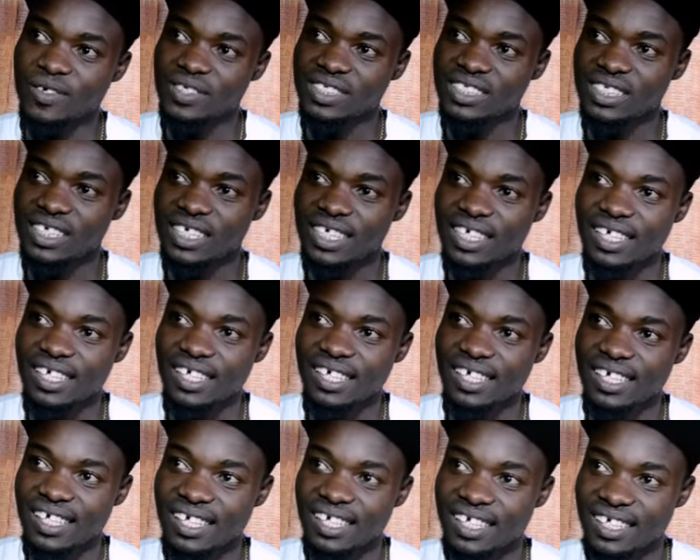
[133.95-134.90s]
would
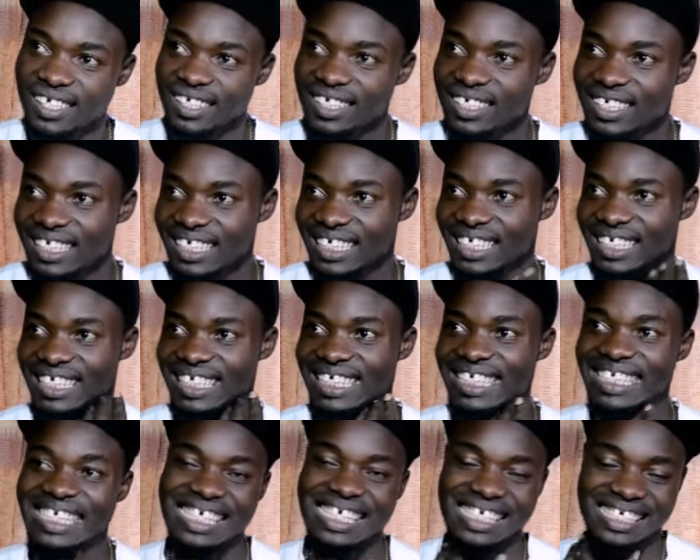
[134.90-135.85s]
say
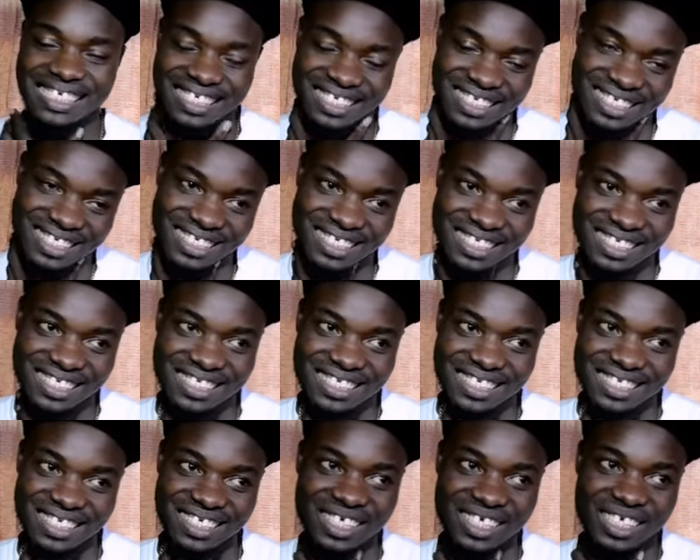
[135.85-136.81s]
yes.